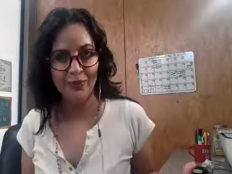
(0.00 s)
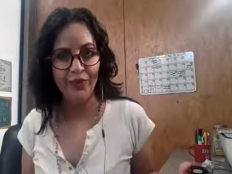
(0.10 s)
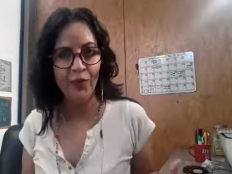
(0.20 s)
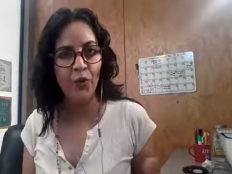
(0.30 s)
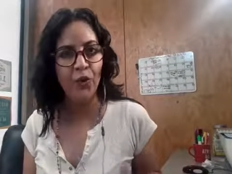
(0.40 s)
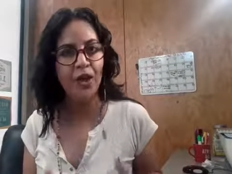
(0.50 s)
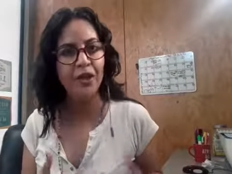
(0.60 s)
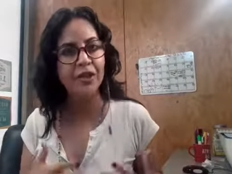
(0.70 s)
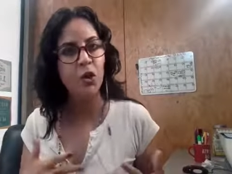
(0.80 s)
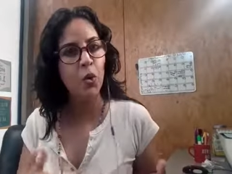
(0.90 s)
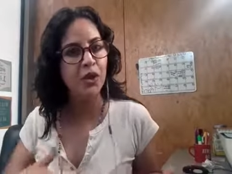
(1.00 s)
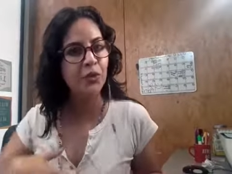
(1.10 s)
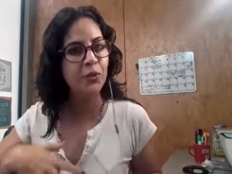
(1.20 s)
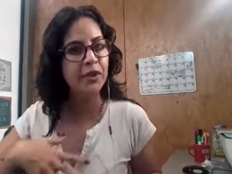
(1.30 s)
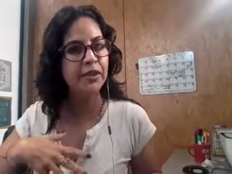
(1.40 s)
If we are
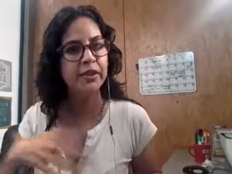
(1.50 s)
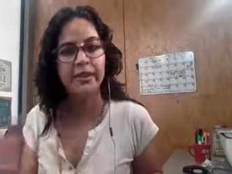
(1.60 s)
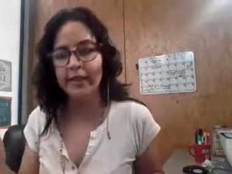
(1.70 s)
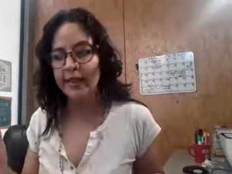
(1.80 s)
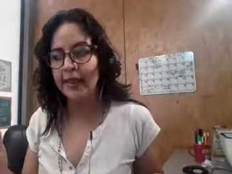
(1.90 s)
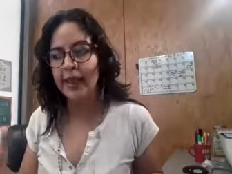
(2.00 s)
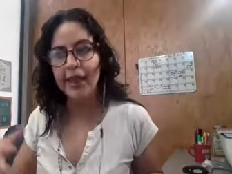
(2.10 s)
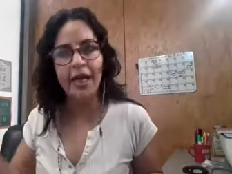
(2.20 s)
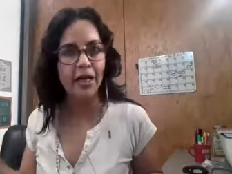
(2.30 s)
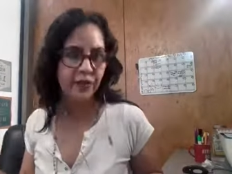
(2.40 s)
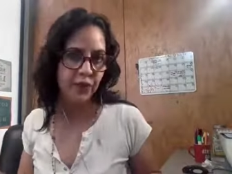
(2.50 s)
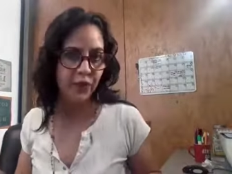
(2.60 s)
going with the life